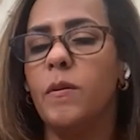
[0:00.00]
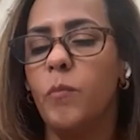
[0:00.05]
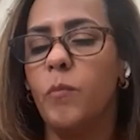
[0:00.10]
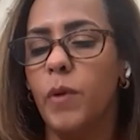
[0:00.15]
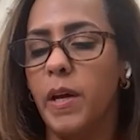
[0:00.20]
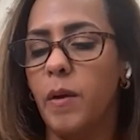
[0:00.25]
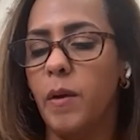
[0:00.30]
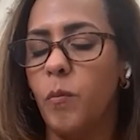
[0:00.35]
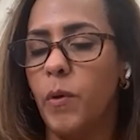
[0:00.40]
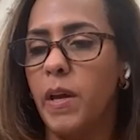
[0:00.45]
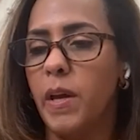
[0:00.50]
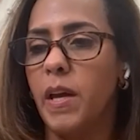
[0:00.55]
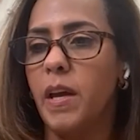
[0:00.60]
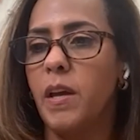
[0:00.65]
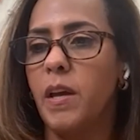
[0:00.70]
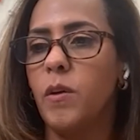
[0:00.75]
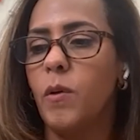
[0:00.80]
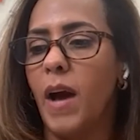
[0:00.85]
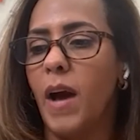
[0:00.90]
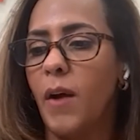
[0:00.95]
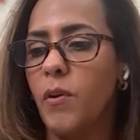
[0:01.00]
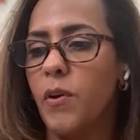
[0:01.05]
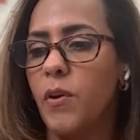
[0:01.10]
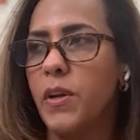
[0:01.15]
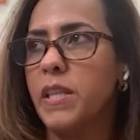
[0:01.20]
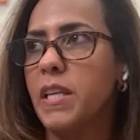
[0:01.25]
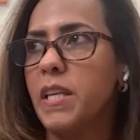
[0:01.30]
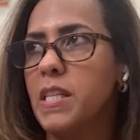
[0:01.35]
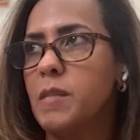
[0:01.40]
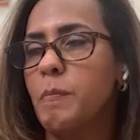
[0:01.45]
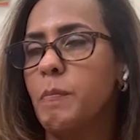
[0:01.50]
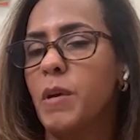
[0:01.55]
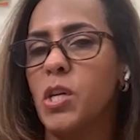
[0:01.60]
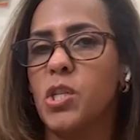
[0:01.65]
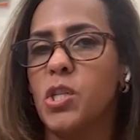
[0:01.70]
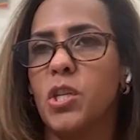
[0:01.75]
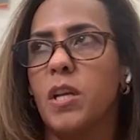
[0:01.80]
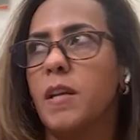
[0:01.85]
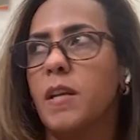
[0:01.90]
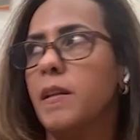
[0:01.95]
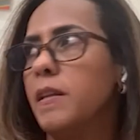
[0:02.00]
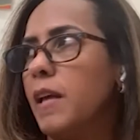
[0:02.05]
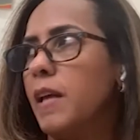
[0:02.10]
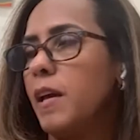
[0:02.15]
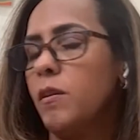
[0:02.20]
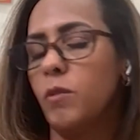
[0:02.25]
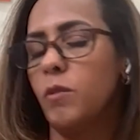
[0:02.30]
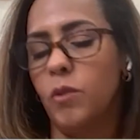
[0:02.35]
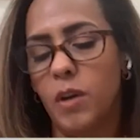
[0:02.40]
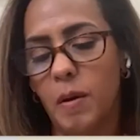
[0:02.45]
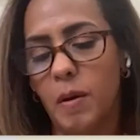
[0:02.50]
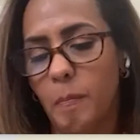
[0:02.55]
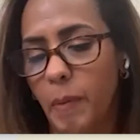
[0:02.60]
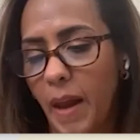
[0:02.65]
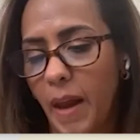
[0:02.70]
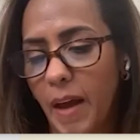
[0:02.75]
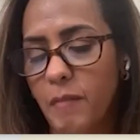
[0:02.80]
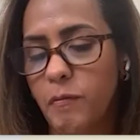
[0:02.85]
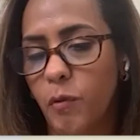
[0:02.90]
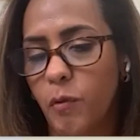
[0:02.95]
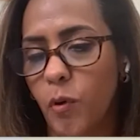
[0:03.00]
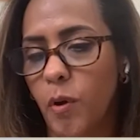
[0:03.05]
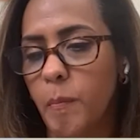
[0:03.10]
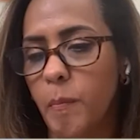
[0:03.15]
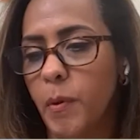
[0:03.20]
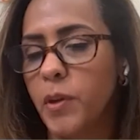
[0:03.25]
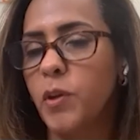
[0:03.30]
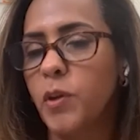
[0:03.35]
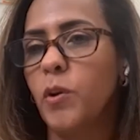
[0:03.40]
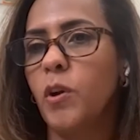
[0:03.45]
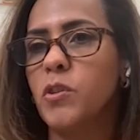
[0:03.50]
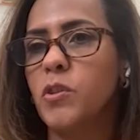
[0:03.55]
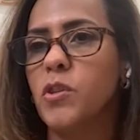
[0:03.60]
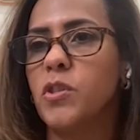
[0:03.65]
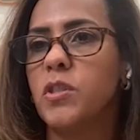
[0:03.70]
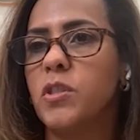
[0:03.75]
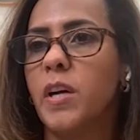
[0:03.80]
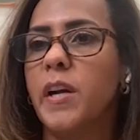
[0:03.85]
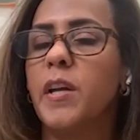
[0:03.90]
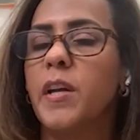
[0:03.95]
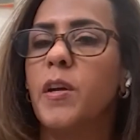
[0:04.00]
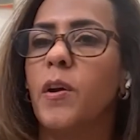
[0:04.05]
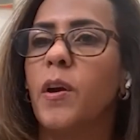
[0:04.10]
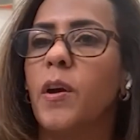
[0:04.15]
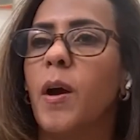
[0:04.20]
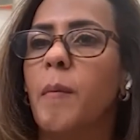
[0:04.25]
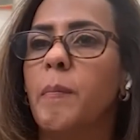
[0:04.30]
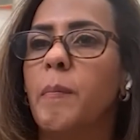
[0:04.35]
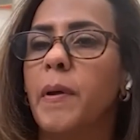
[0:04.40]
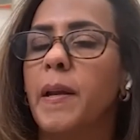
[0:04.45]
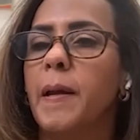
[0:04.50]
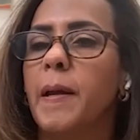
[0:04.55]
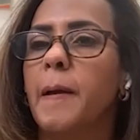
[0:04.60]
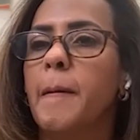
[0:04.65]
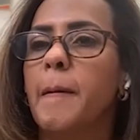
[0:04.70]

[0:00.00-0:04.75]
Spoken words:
you're in this mission that you didn't plan for, but you also started your company.